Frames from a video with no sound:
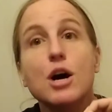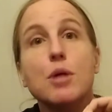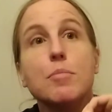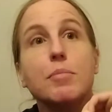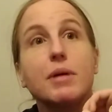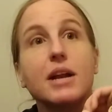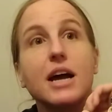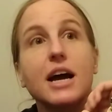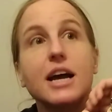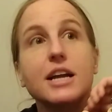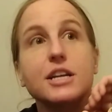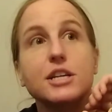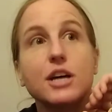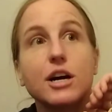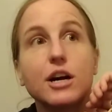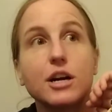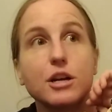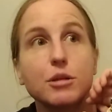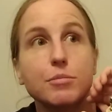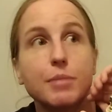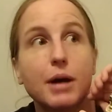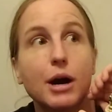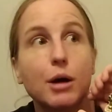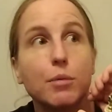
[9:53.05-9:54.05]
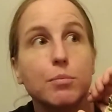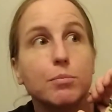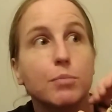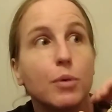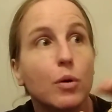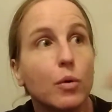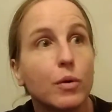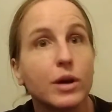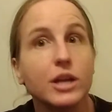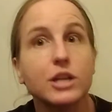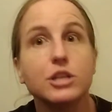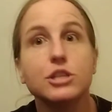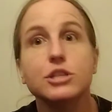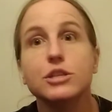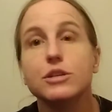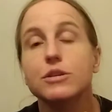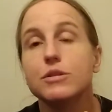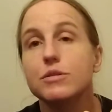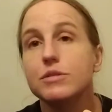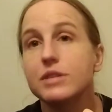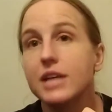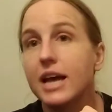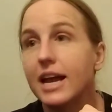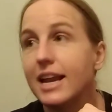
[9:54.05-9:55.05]
but I talked about point
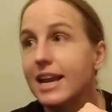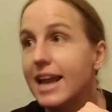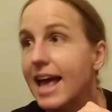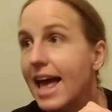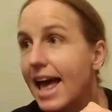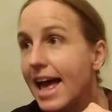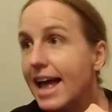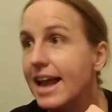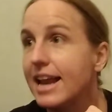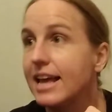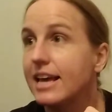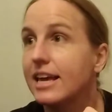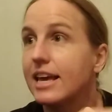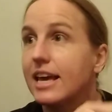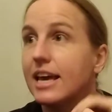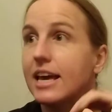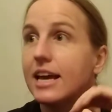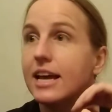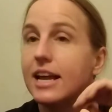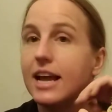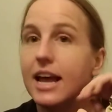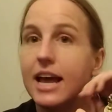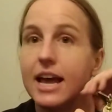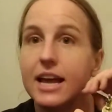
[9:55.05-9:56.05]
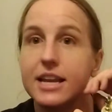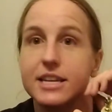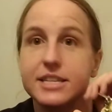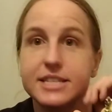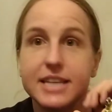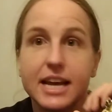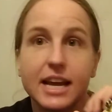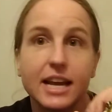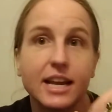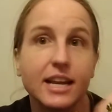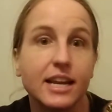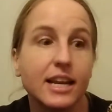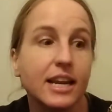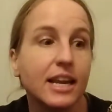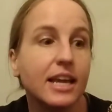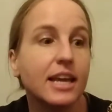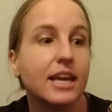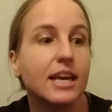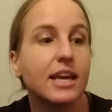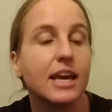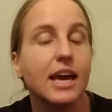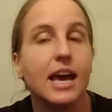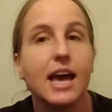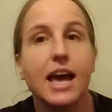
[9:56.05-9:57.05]
shoes and etiquette and
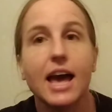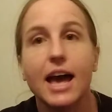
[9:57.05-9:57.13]
technique